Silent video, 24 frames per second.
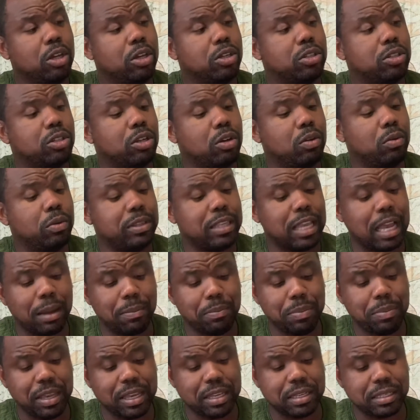So with that
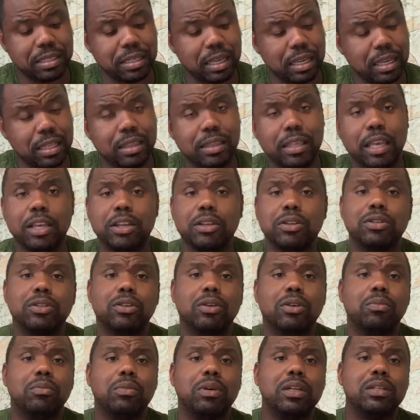being said, thank you
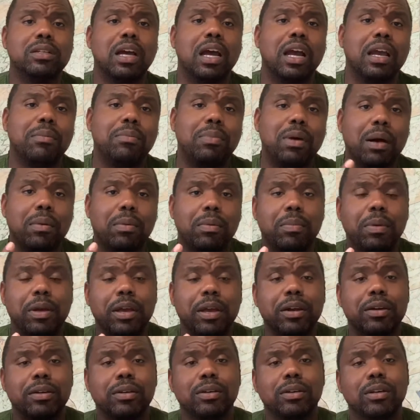so much. I am Papa
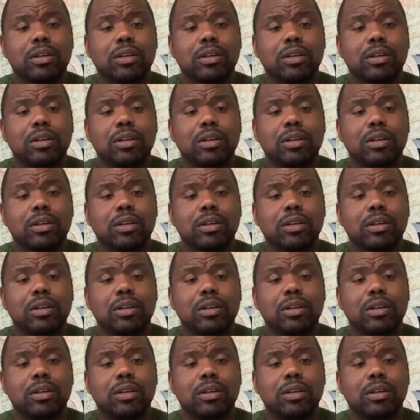Bear.